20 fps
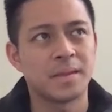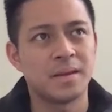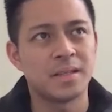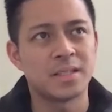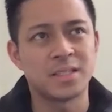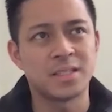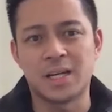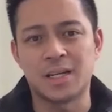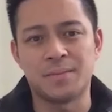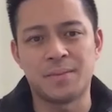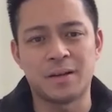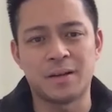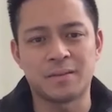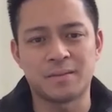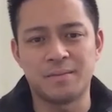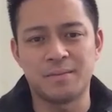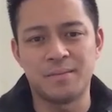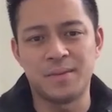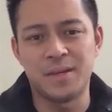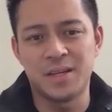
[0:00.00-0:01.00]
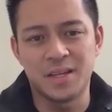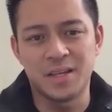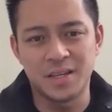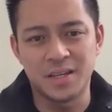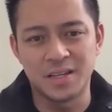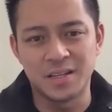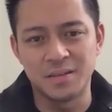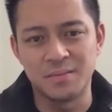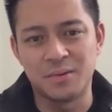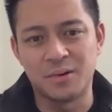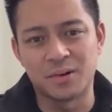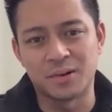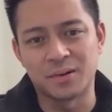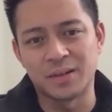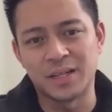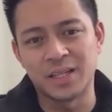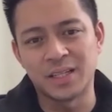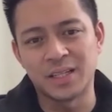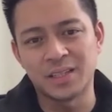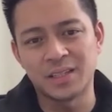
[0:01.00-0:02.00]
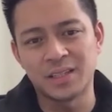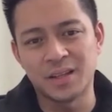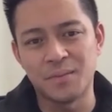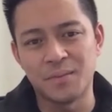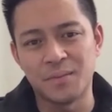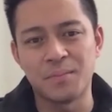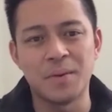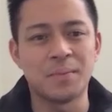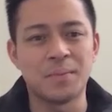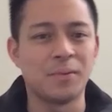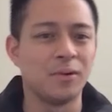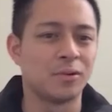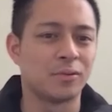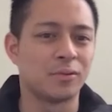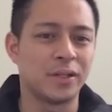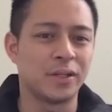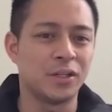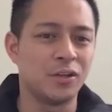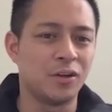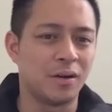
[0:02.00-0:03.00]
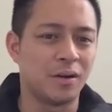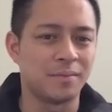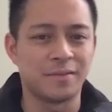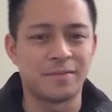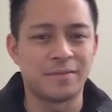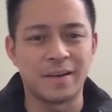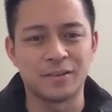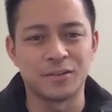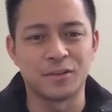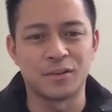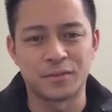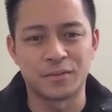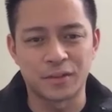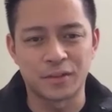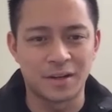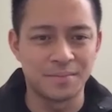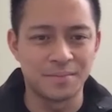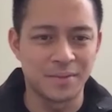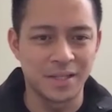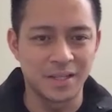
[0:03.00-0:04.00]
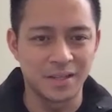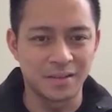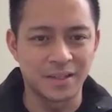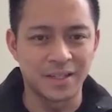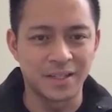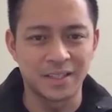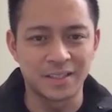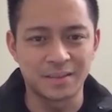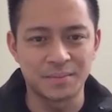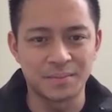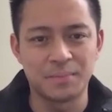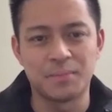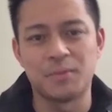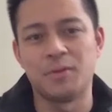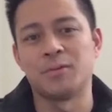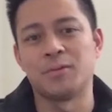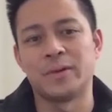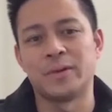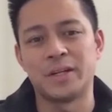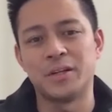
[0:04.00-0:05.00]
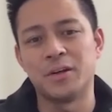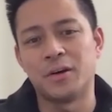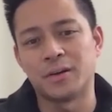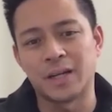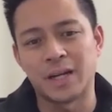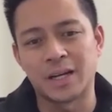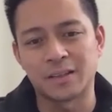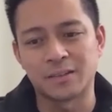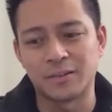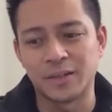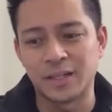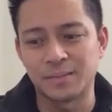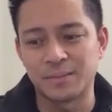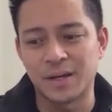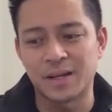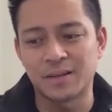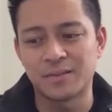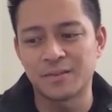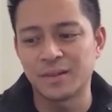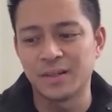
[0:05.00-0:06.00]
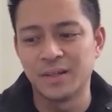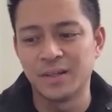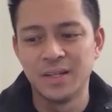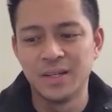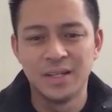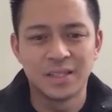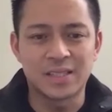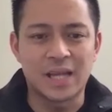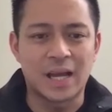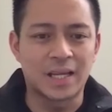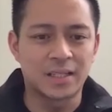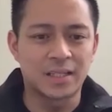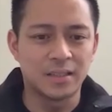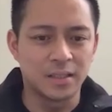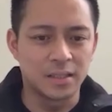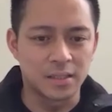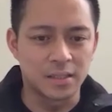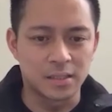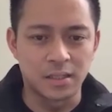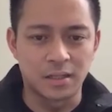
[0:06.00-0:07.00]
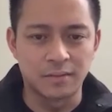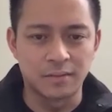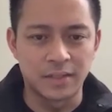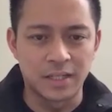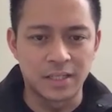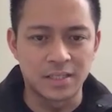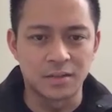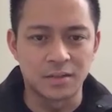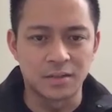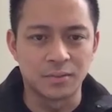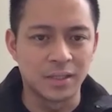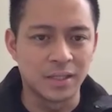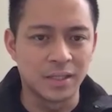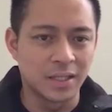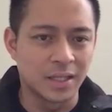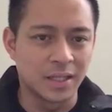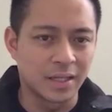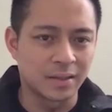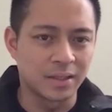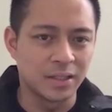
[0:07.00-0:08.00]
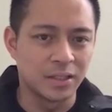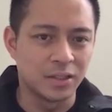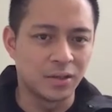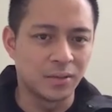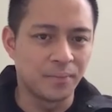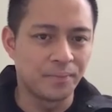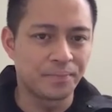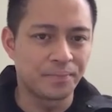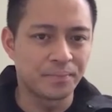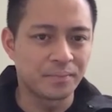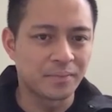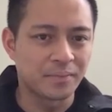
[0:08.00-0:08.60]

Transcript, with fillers: it's not about me anymore, right? I mean, people already know I'm the founder of the company, right? People already know that, right? But I don't title and stuff doesn't really like you know